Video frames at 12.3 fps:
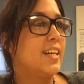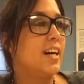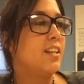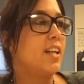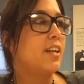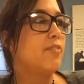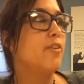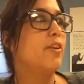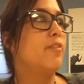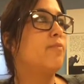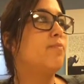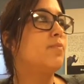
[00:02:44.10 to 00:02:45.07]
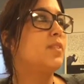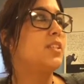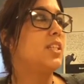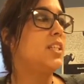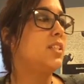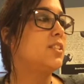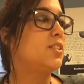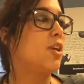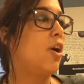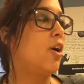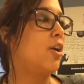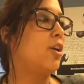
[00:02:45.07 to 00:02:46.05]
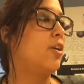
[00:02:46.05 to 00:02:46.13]
A lot of our scenes
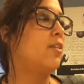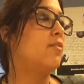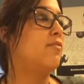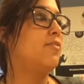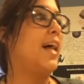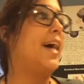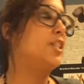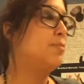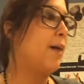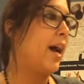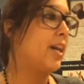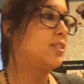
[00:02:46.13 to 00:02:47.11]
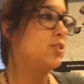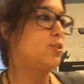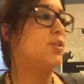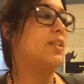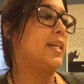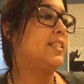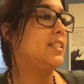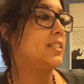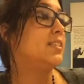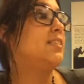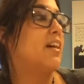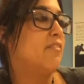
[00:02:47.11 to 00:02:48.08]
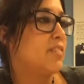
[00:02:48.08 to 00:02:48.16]
are flashbacks to the
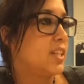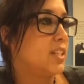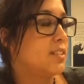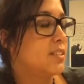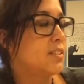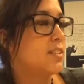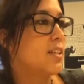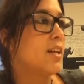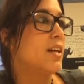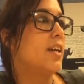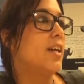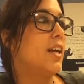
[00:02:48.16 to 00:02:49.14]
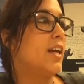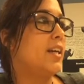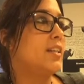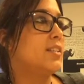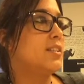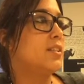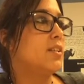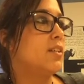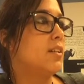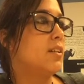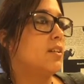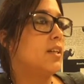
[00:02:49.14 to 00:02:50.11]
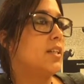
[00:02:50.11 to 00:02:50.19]
1970s, and
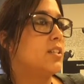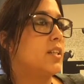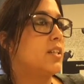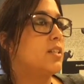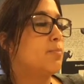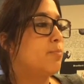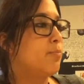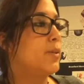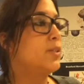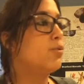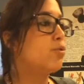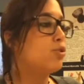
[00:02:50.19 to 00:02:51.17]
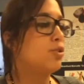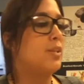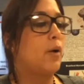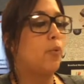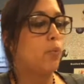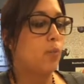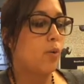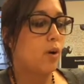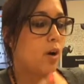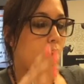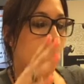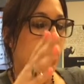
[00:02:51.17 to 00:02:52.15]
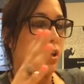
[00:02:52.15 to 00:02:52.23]
it's crucial that
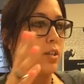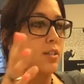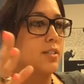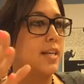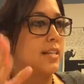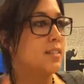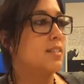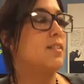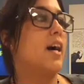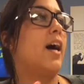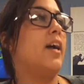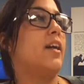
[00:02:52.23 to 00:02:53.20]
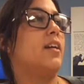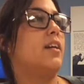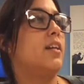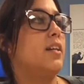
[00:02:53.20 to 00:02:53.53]
our set design